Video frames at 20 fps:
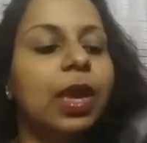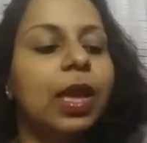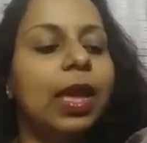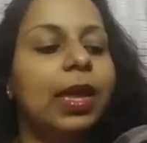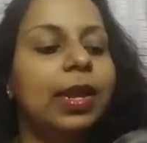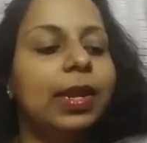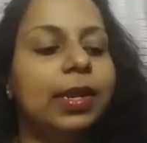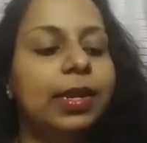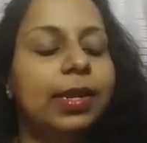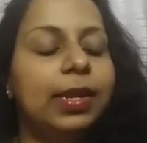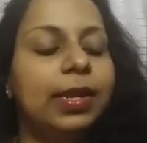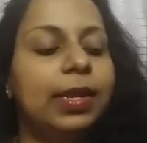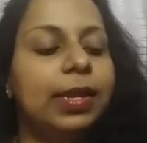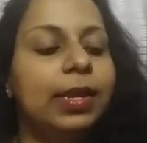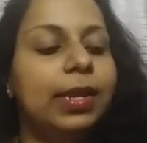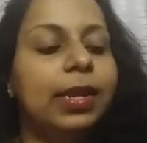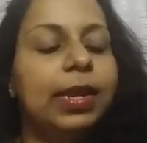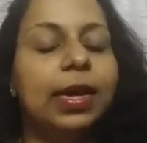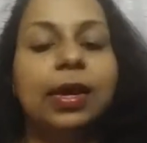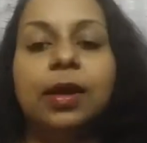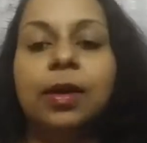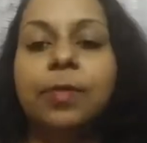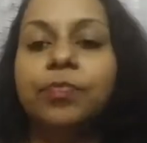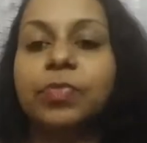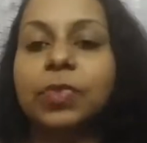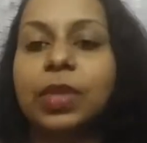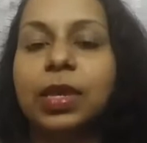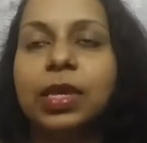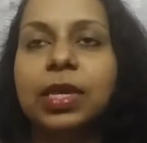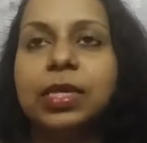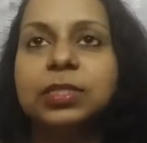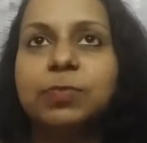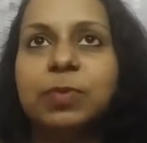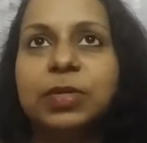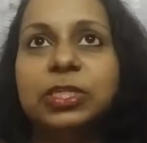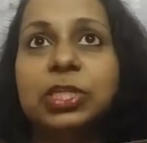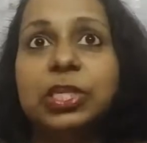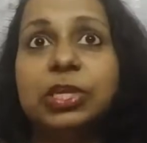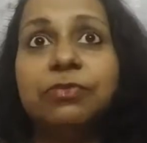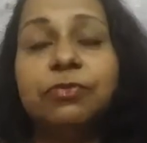And
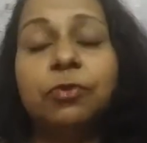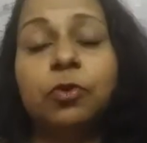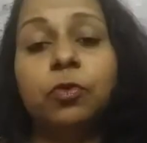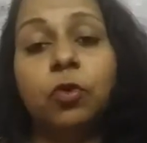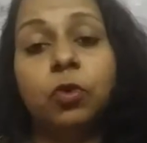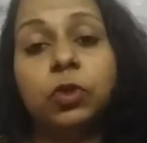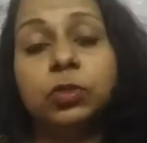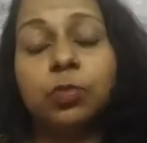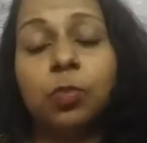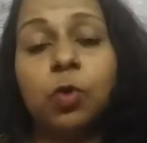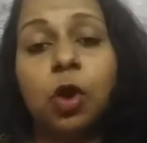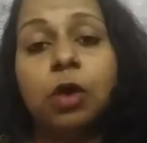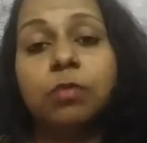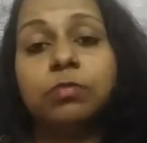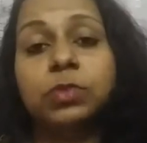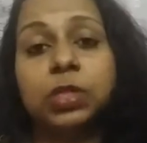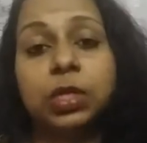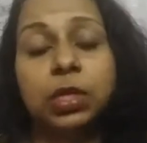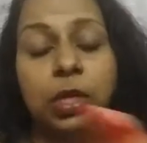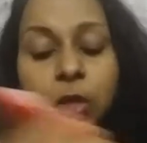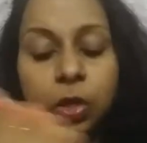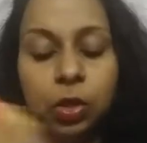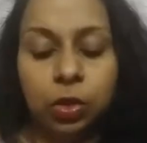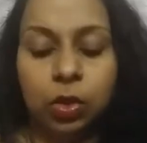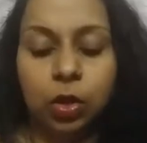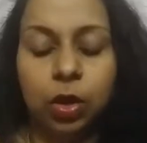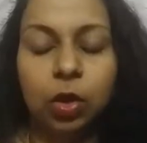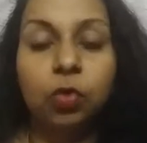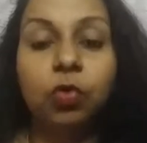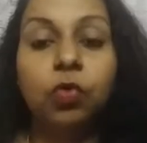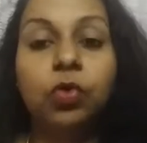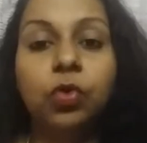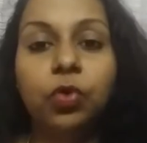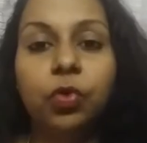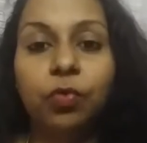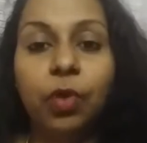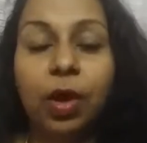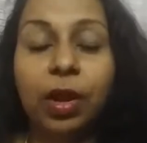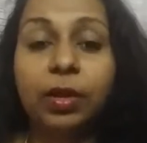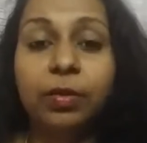especially for those moms
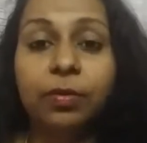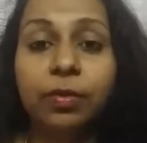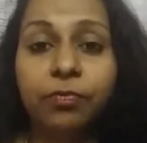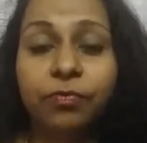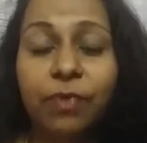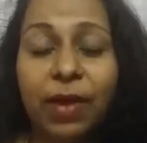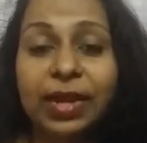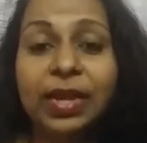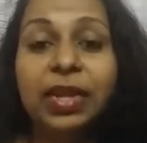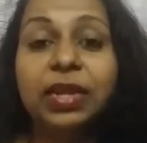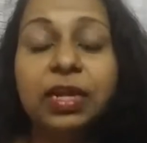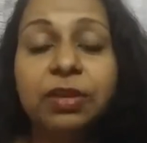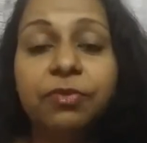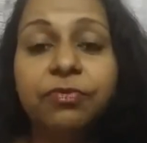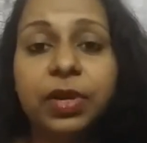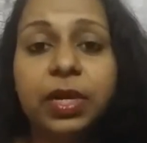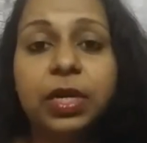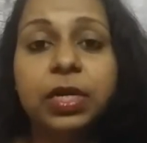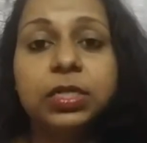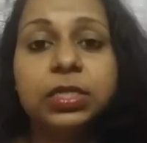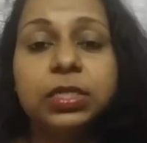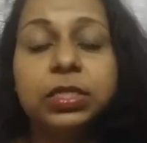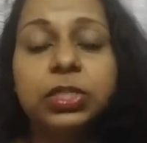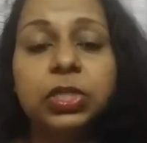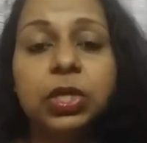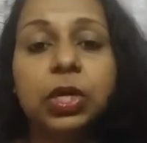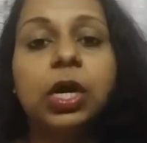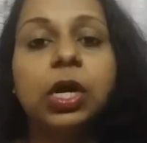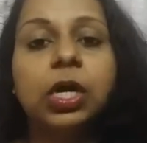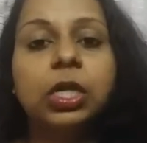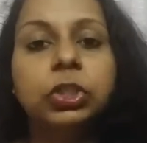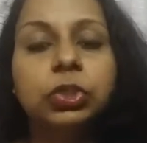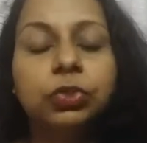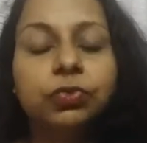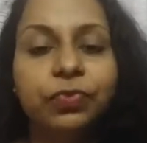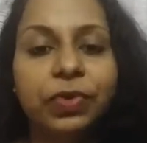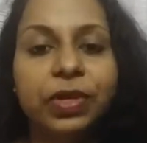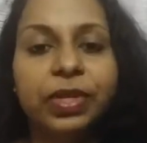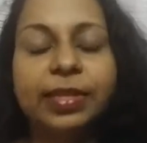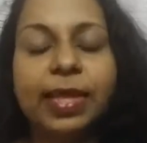who are finding difficult
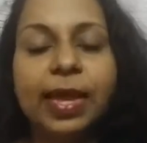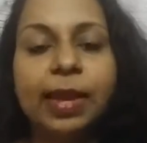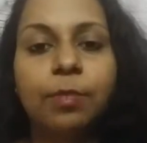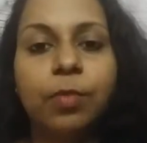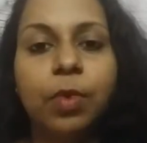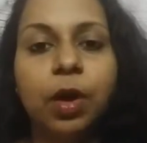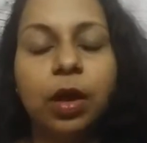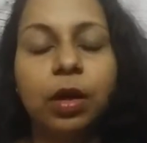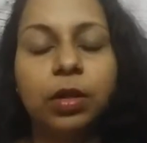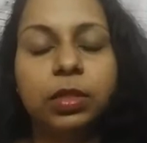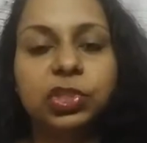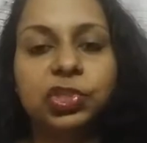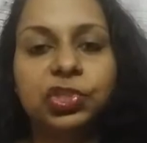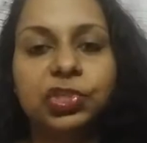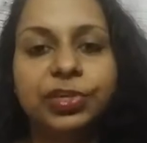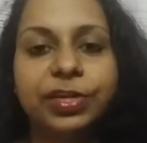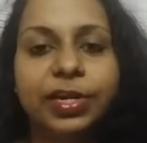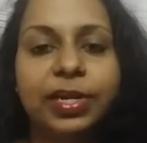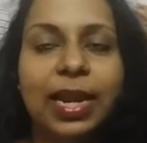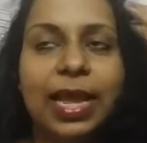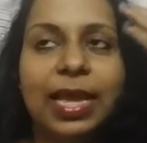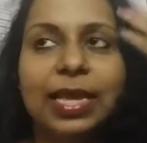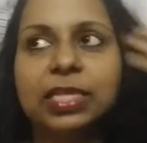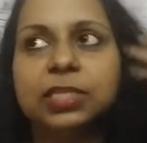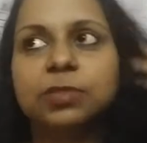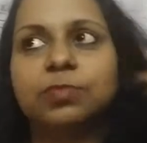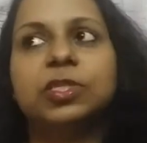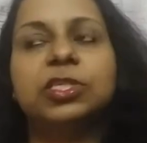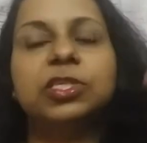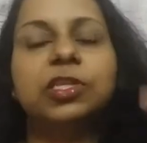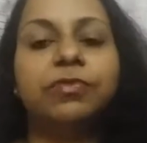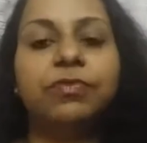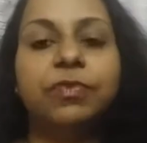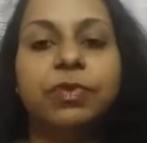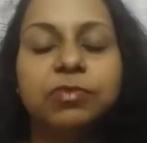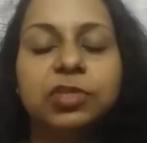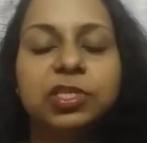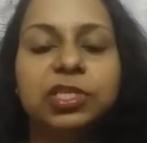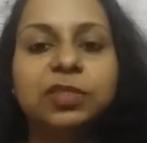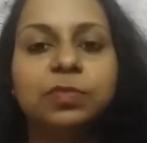to feed their children, like especially
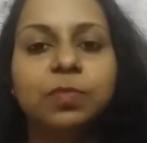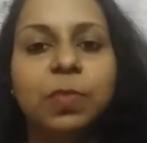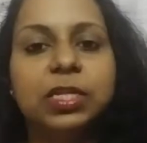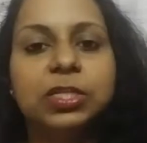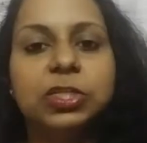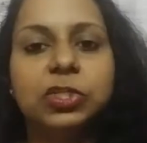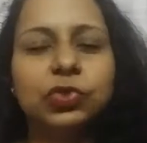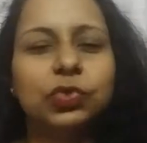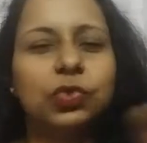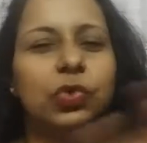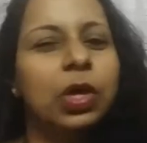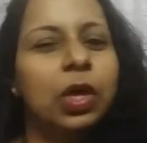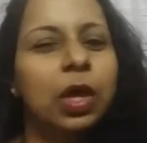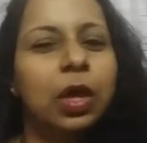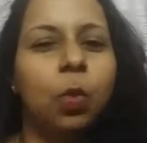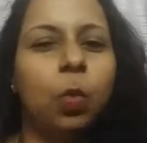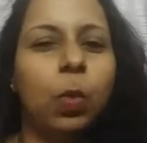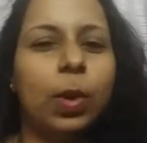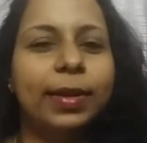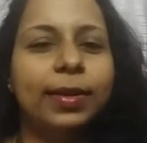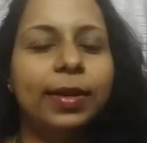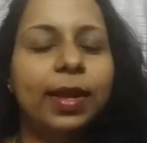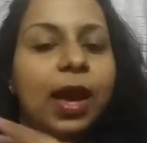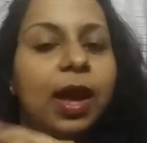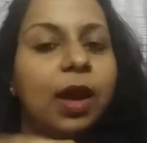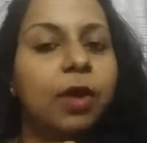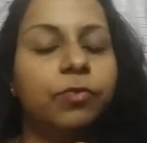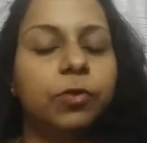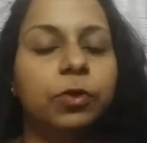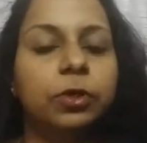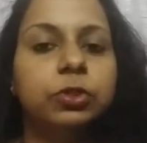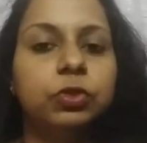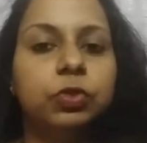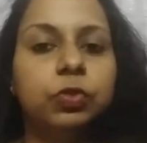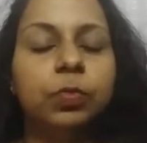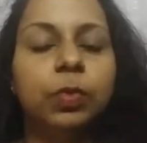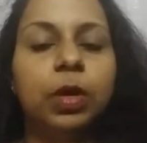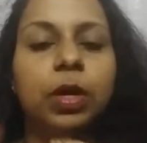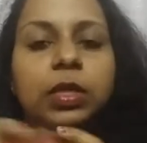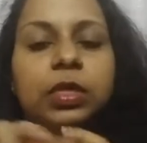from 6 months to 1.5 or
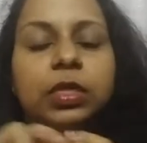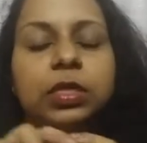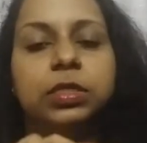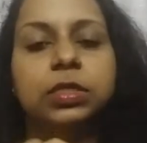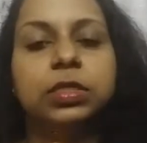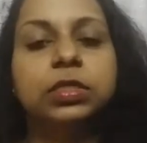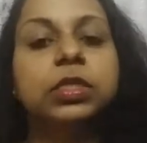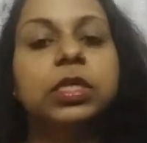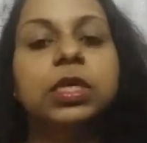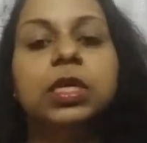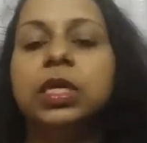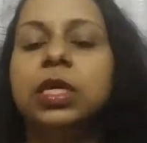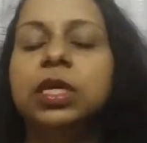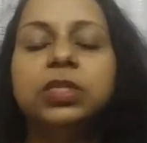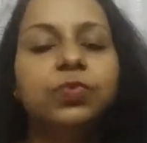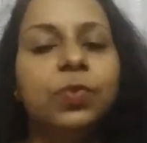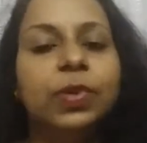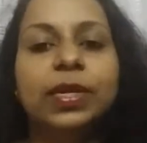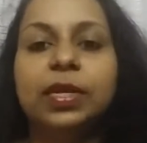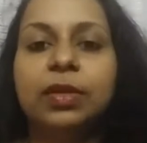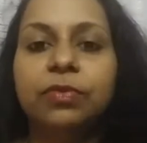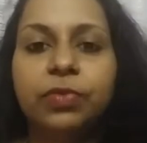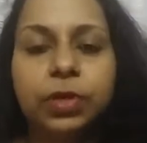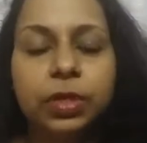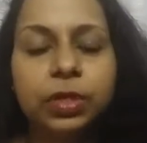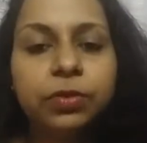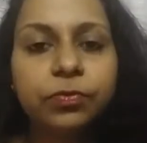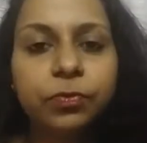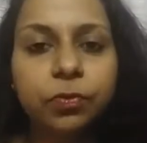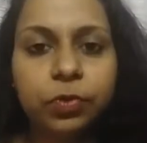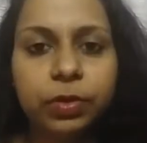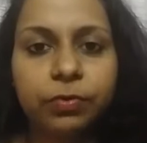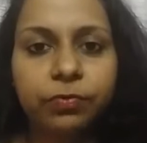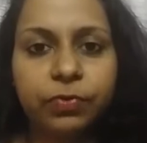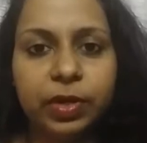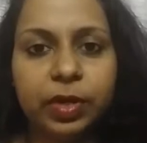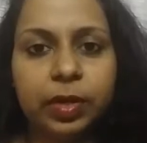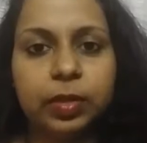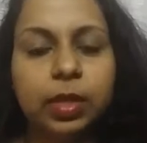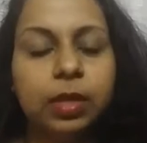2 years, it's very difficult to
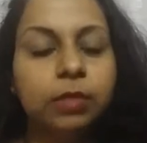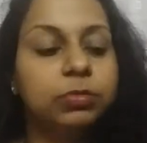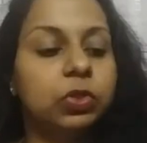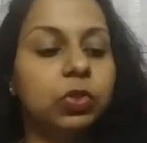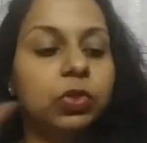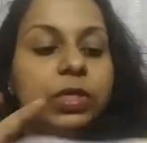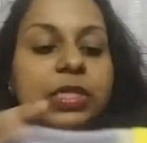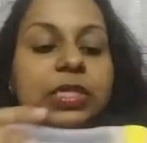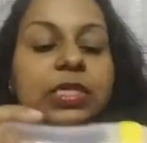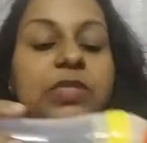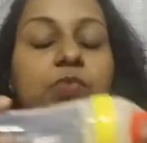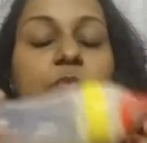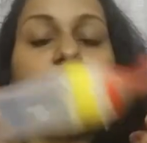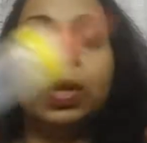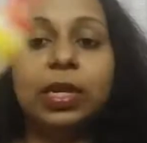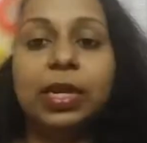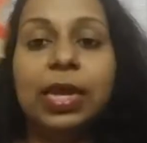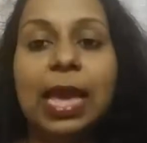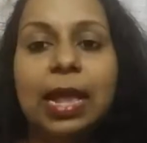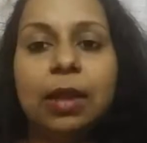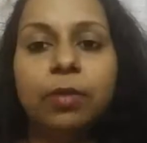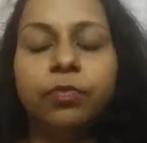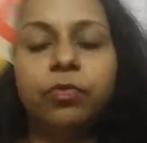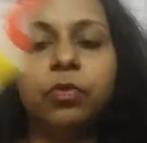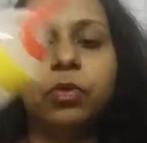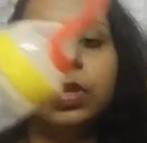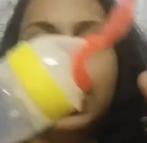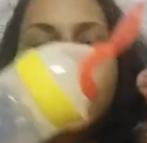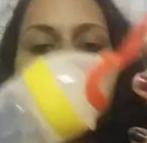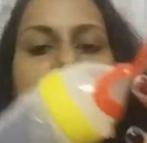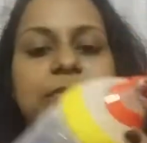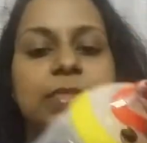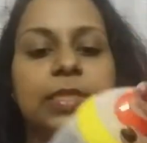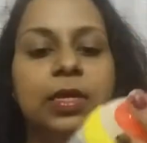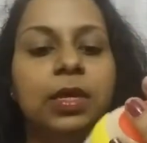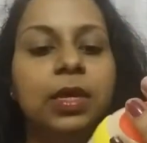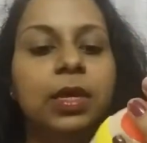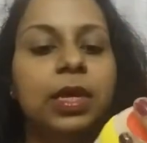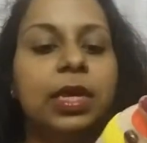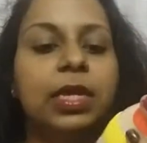feed them. So it is very helpful, guys.
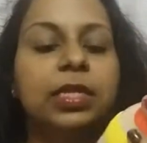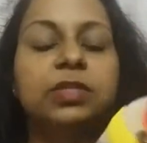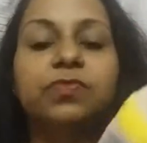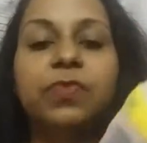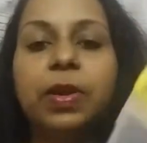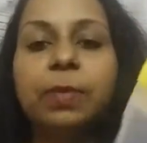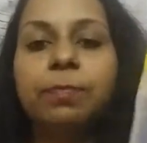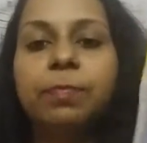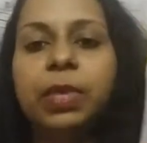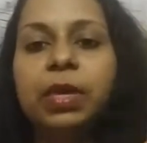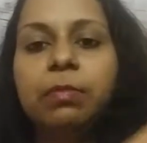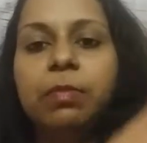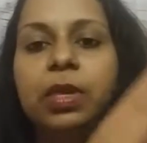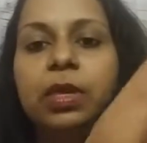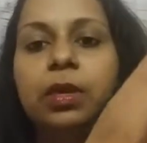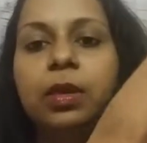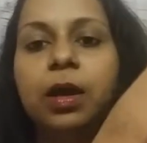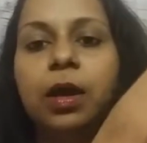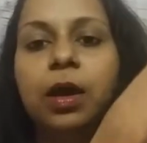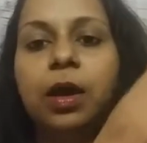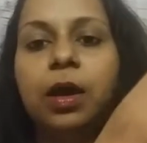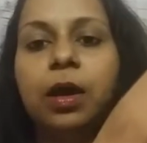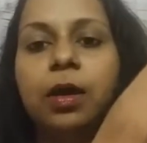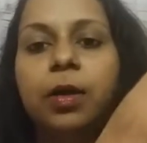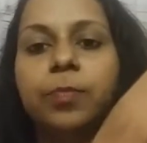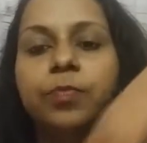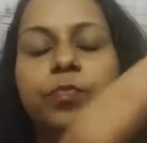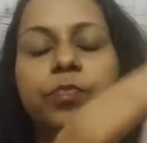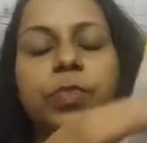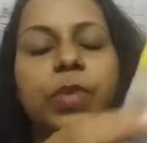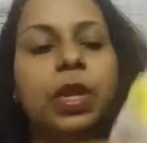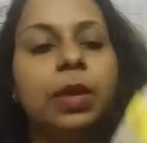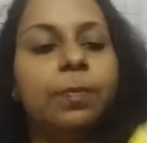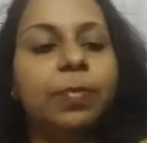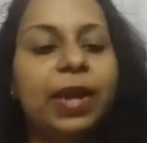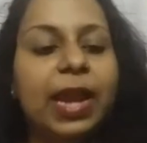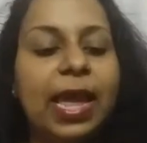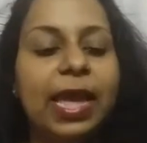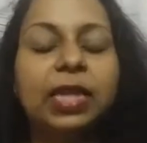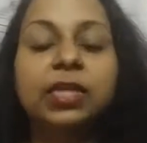It is from Mimi
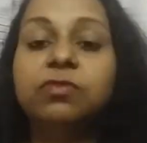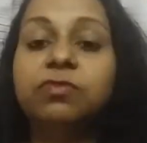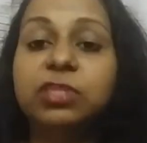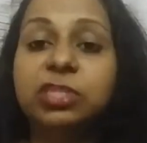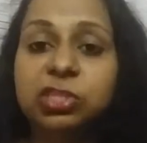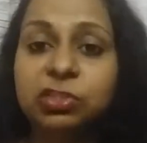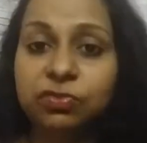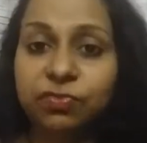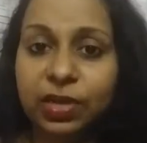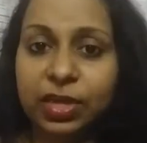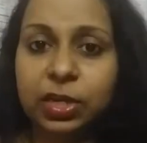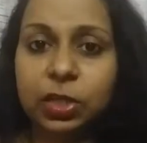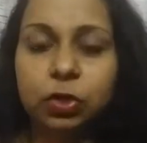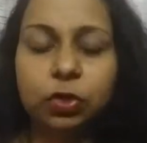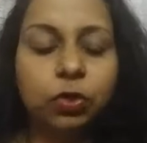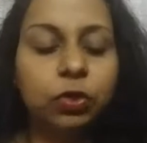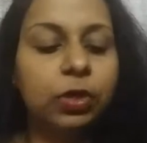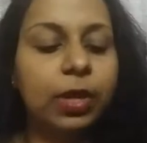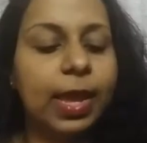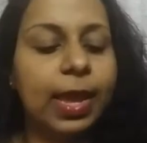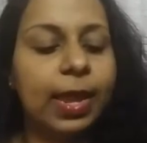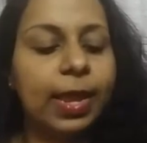brand, which is very good.